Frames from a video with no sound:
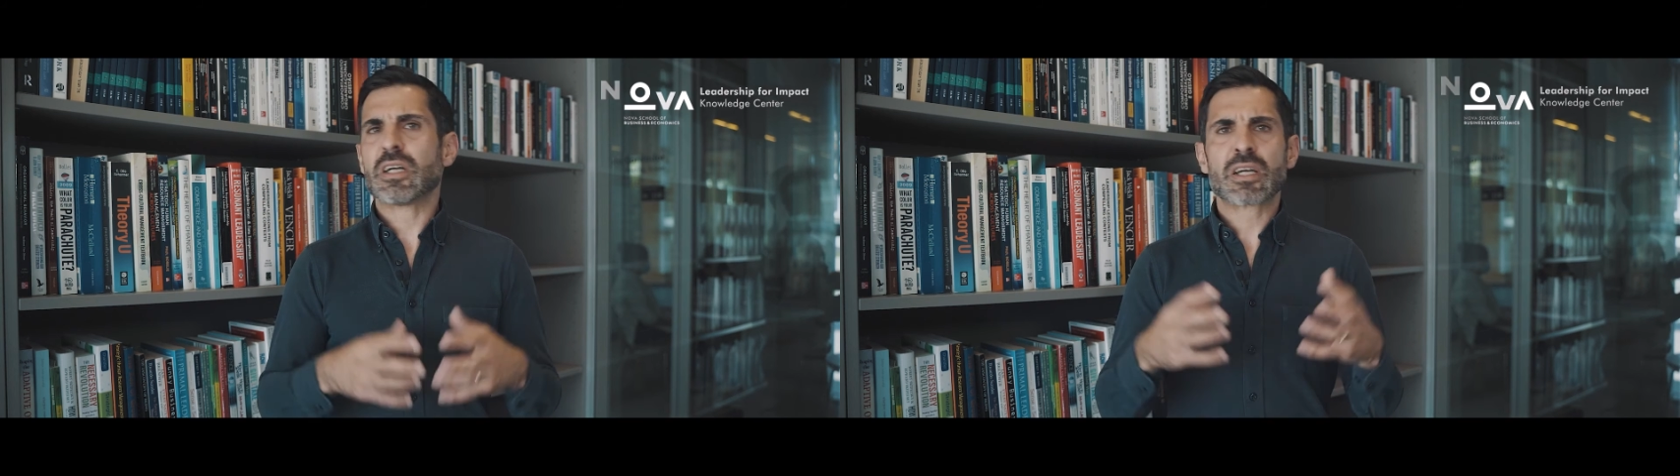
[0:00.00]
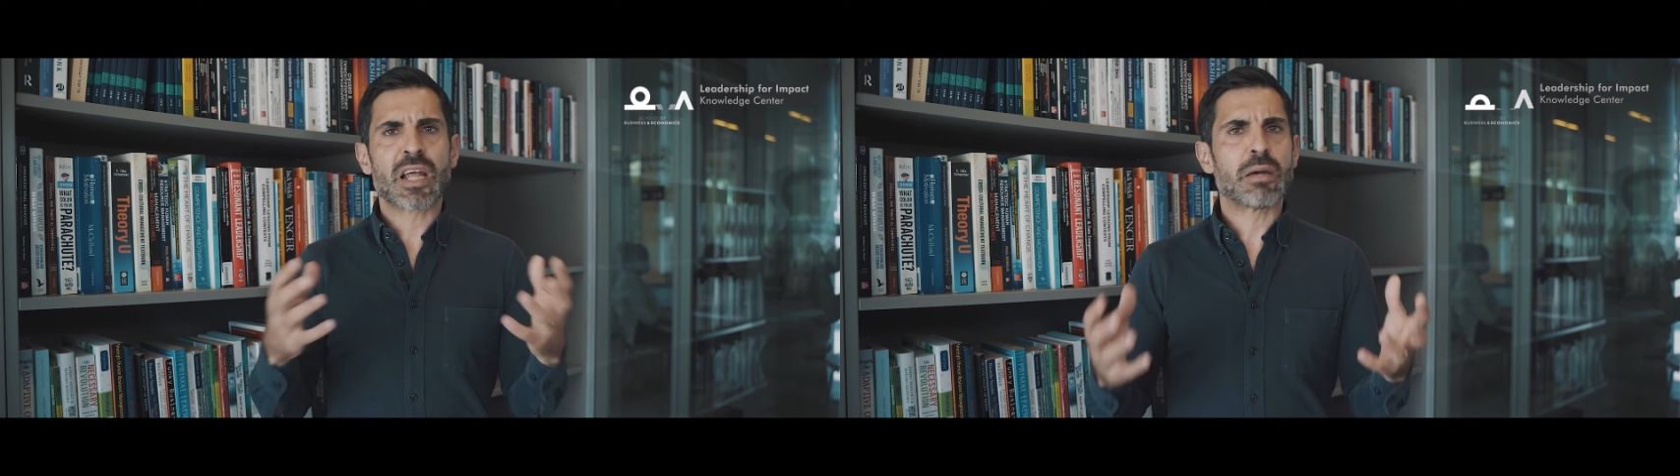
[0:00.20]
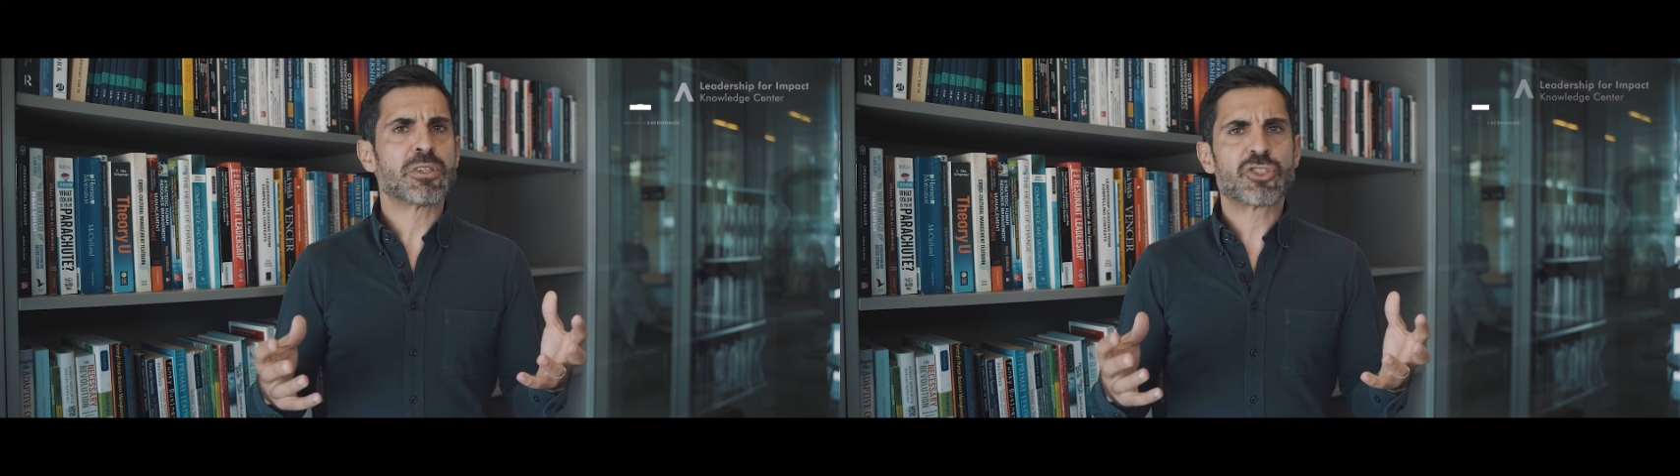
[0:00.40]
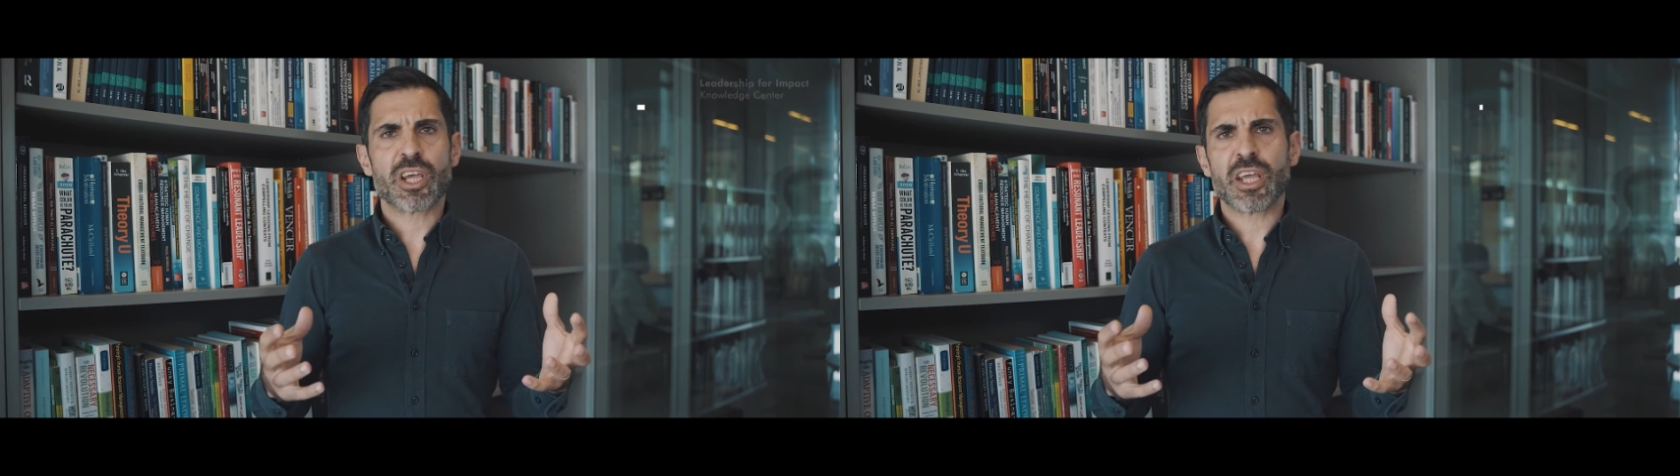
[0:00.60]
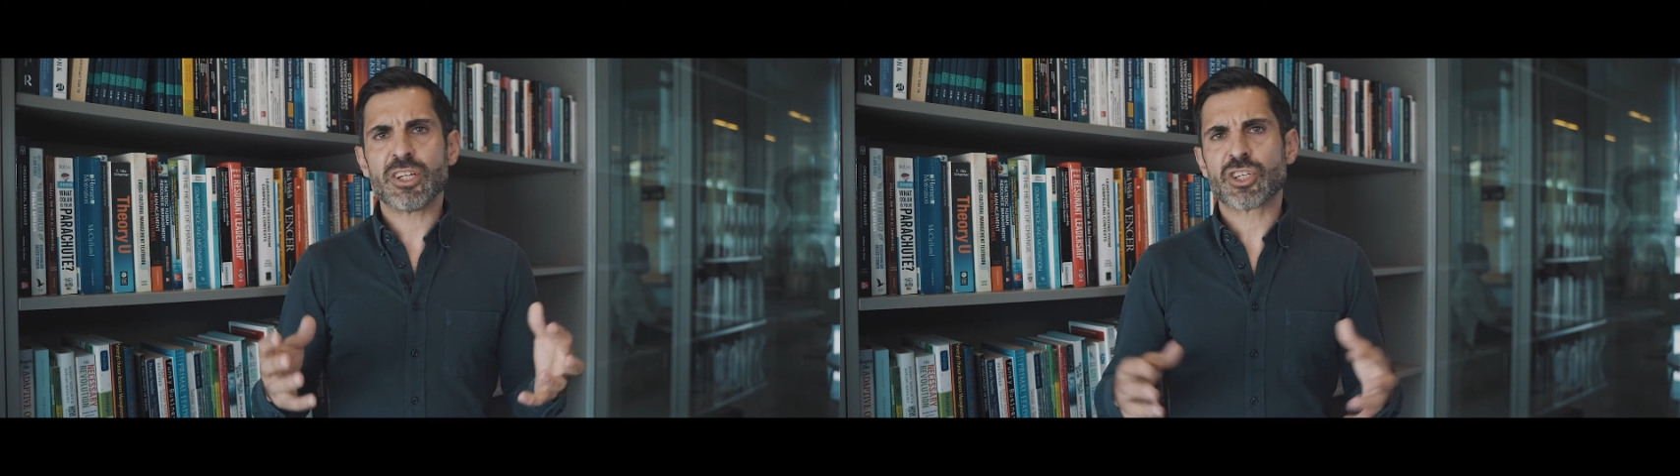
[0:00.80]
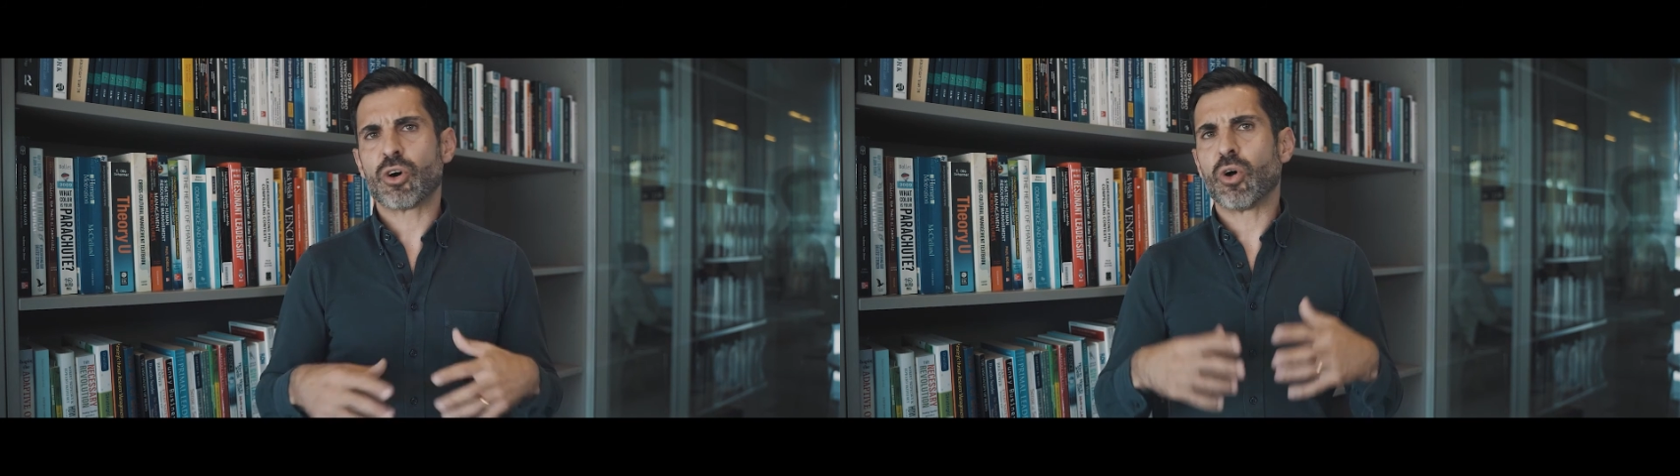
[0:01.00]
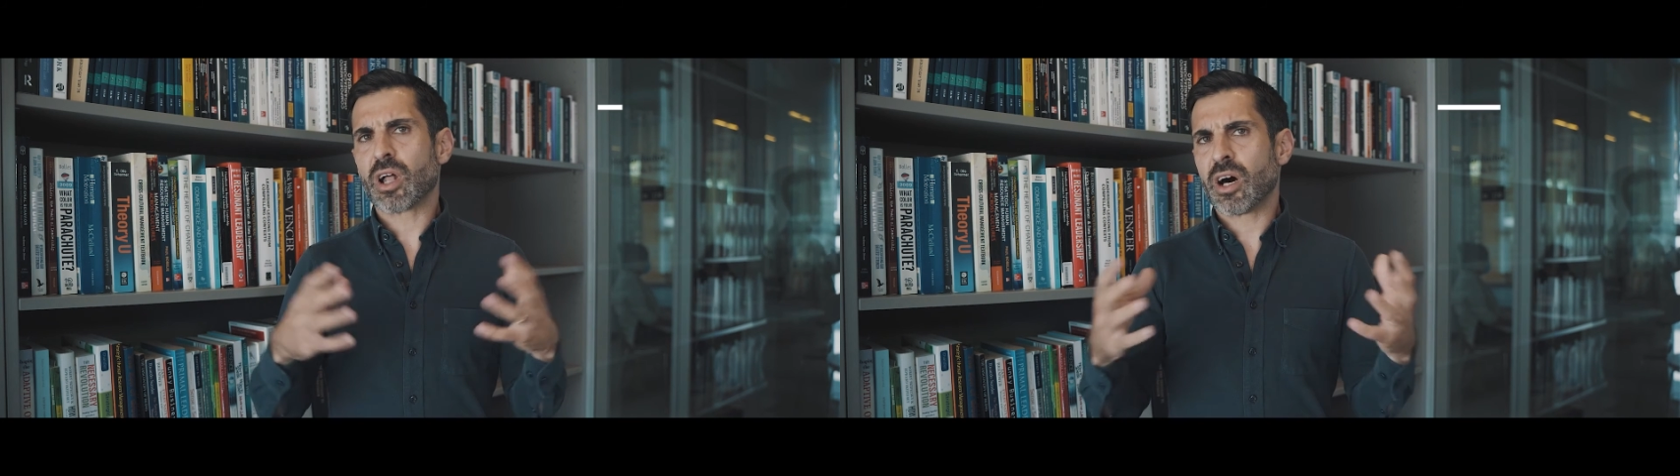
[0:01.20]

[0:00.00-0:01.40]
climate change and all